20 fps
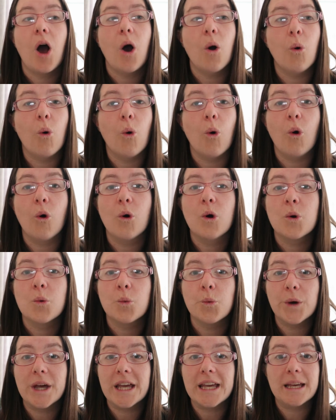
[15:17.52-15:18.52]
or
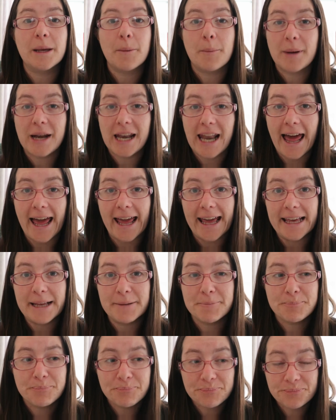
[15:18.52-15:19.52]
we play
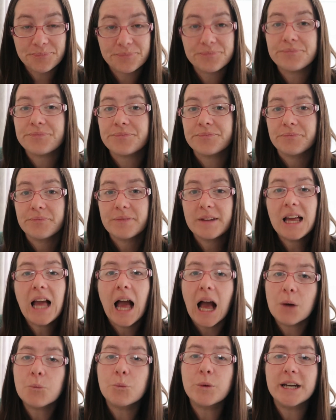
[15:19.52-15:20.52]

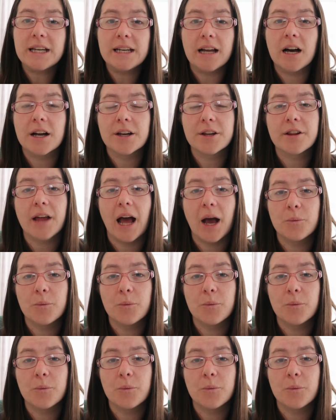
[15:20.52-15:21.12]
and we learn